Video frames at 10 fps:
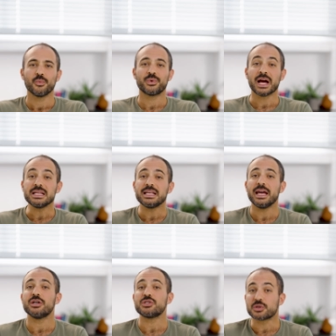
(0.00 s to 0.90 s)
When I
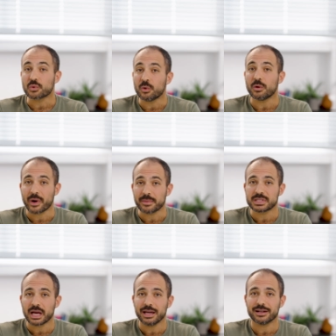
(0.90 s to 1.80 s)
say school
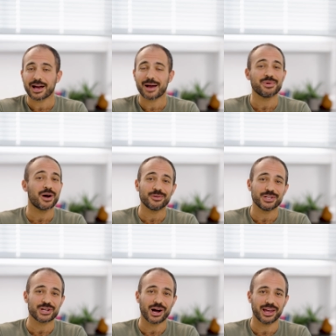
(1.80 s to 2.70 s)
website, I'm not
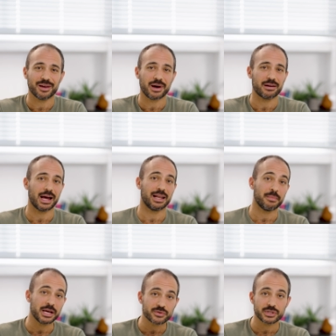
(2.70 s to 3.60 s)
only talking about
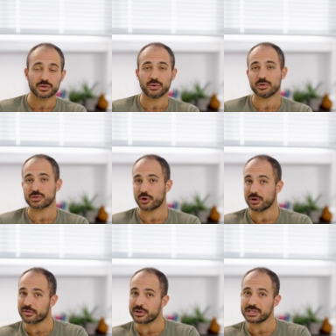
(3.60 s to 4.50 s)
elementary schools or
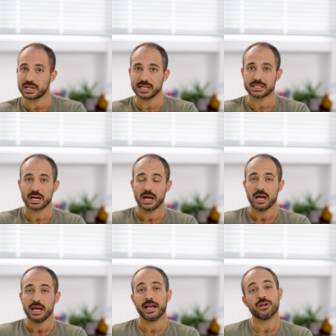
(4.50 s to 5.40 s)
universities,
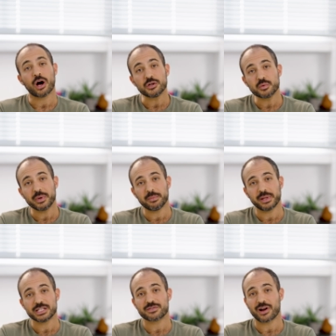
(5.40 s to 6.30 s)
it can also be a
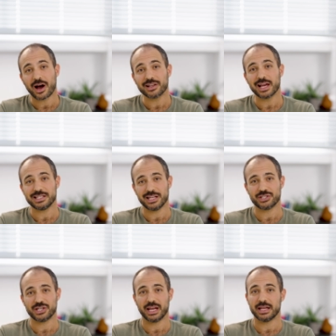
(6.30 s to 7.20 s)
place for online
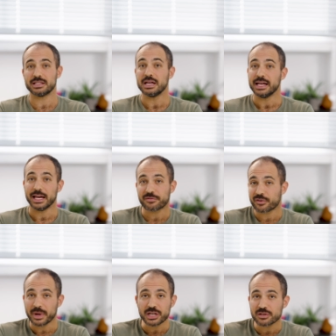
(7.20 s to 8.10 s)
teaching and
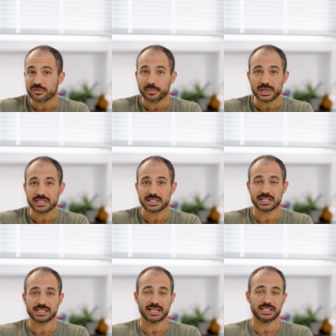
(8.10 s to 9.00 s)
information for
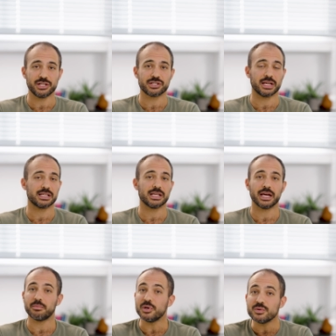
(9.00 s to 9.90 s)
businesses that teach things
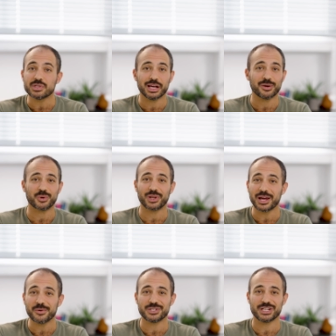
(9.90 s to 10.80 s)
like music or
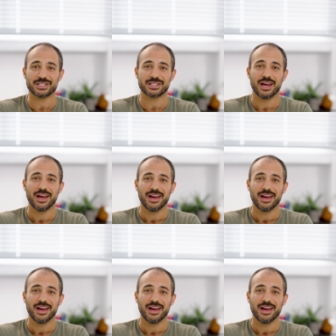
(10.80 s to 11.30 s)
languages.